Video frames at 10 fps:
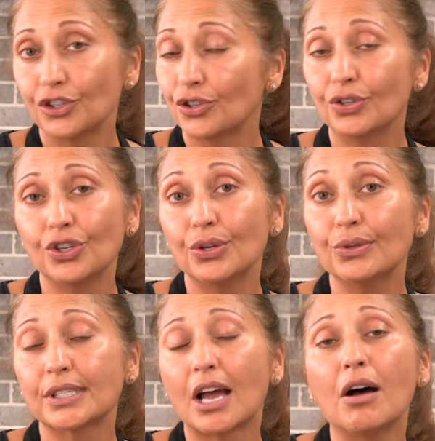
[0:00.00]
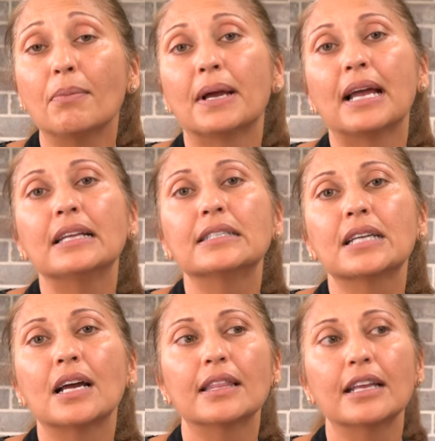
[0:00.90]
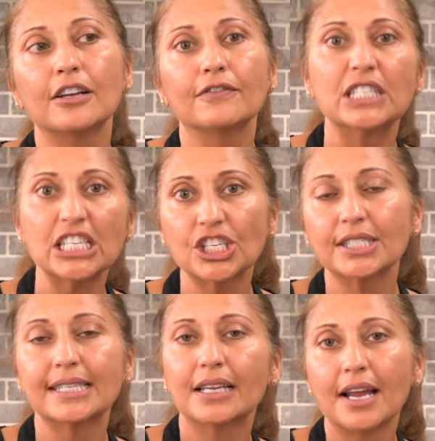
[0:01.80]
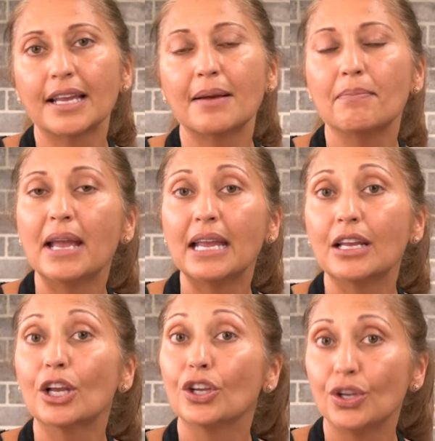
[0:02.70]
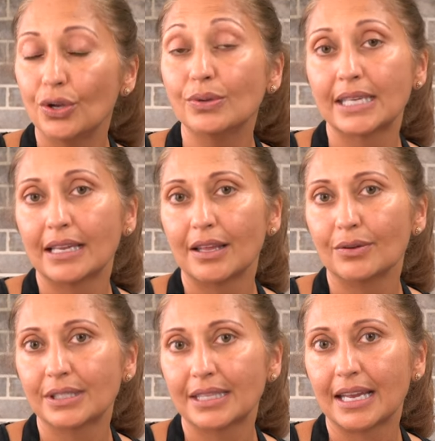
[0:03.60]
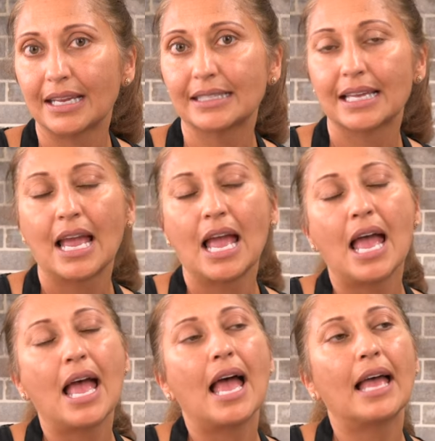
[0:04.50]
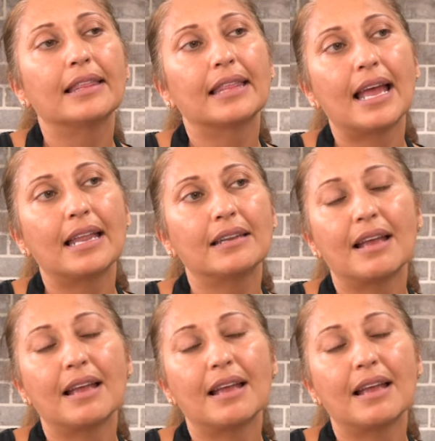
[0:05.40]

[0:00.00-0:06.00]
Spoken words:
should use up, and I think of dishes that I can make using those things. And then